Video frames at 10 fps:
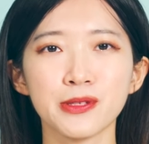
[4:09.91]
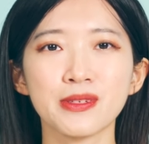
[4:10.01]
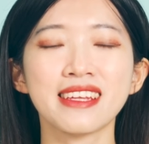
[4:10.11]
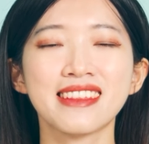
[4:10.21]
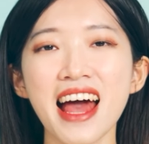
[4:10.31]
you
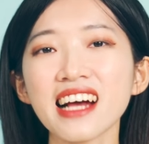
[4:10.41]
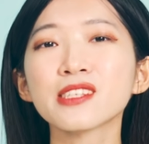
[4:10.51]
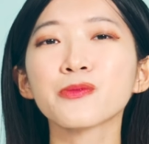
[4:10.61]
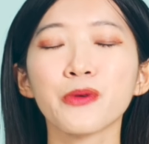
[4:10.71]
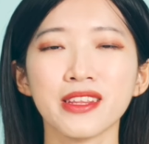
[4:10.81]

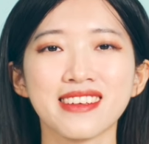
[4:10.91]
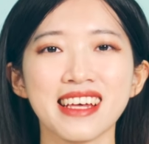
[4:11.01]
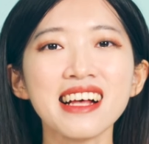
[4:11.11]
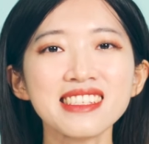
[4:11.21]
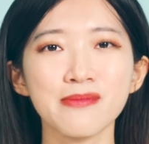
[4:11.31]
connect with
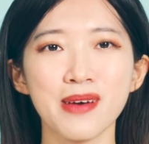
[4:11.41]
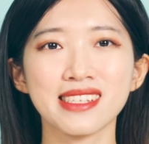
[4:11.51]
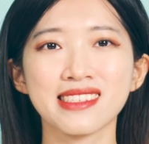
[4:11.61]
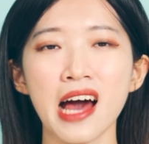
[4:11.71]
customers,